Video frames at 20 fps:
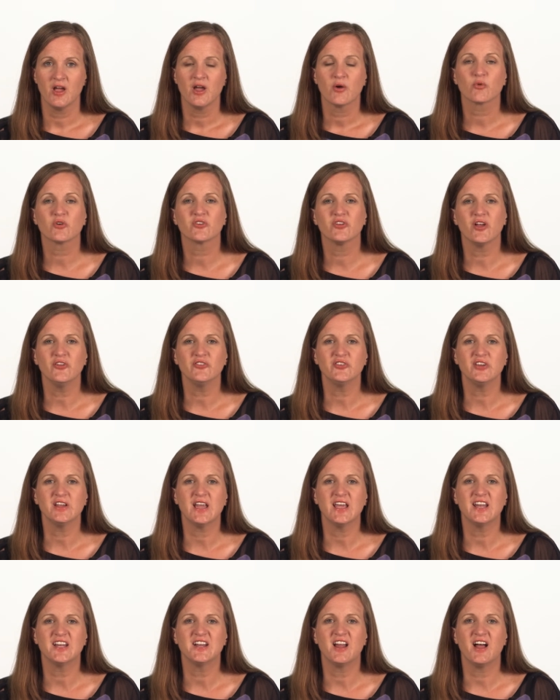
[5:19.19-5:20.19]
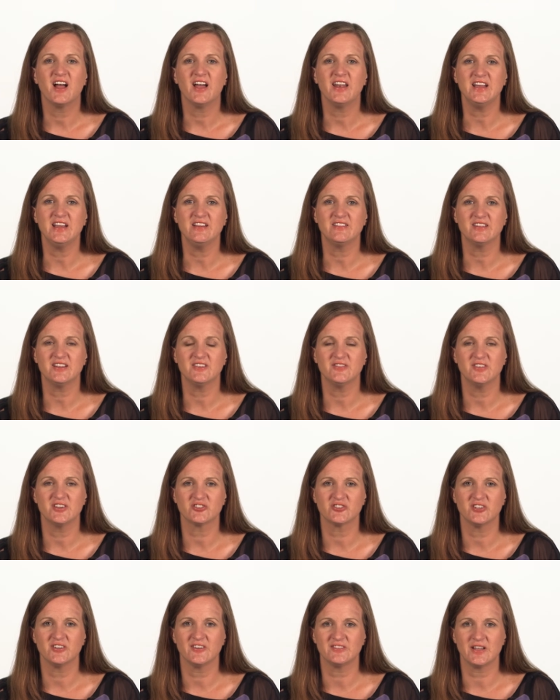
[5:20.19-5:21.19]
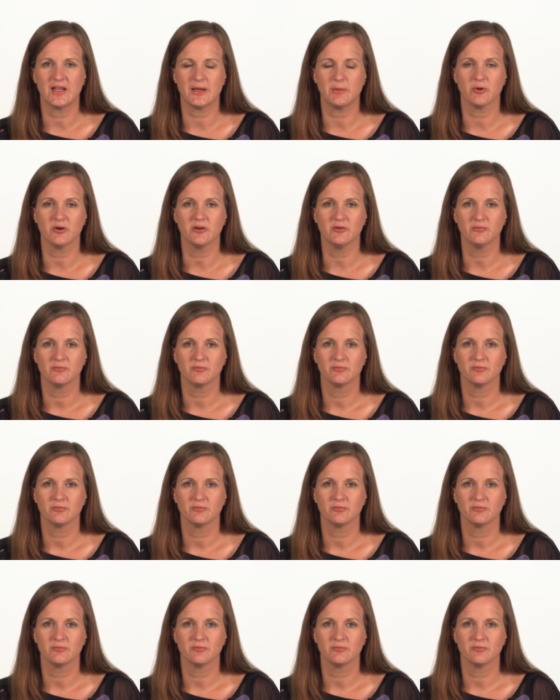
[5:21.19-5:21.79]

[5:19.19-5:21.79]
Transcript: resulting in an uneasy division of labor,